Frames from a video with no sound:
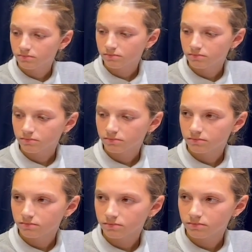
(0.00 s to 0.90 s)

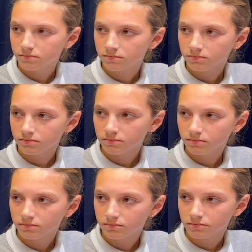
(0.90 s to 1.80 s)

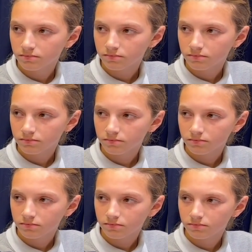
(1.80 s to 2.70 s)

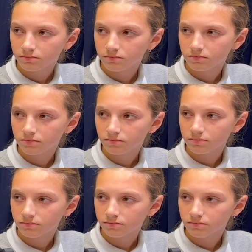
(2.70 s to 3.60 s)

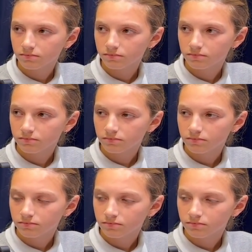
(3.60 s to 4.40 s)
[no speech]